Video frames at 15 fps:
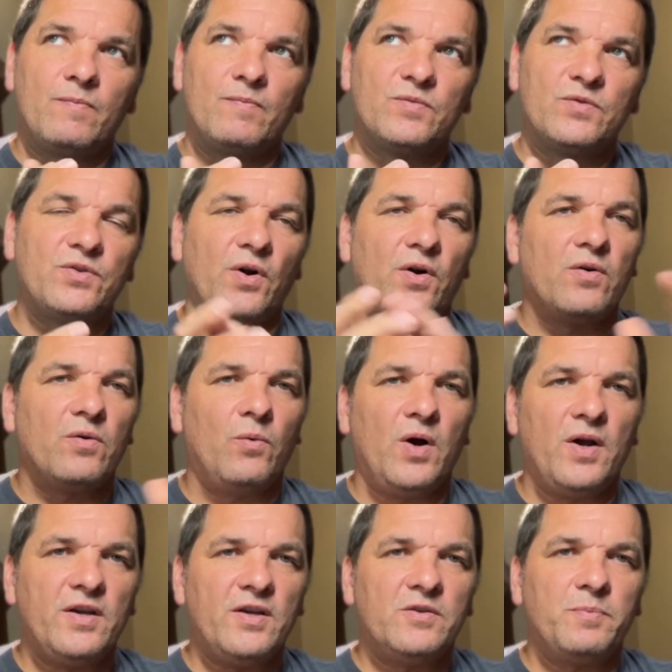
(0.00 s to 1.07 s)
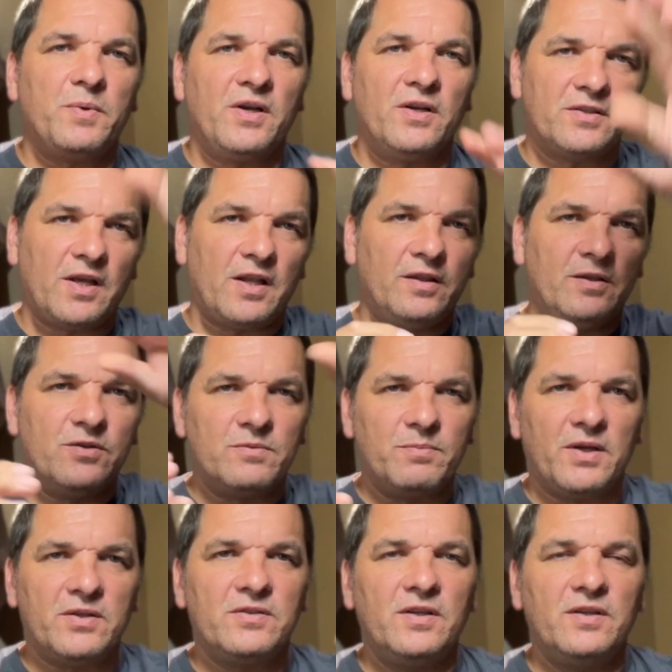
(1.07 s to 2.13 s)
certain ways because I'd lose
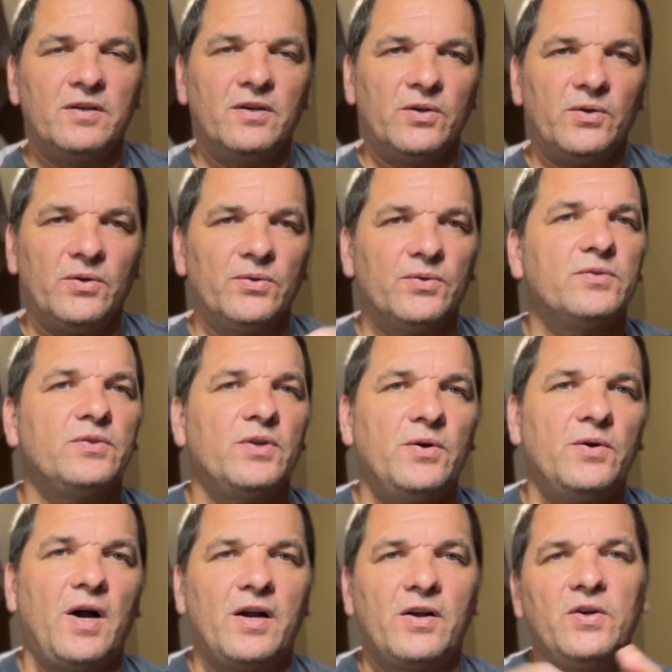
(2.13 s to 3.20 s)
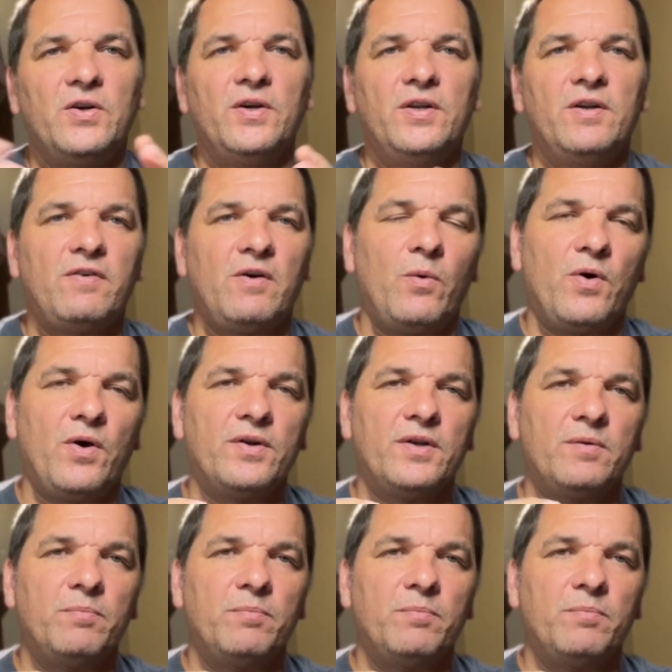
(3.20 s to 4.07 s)
my seagulls. So I could, if I wanted to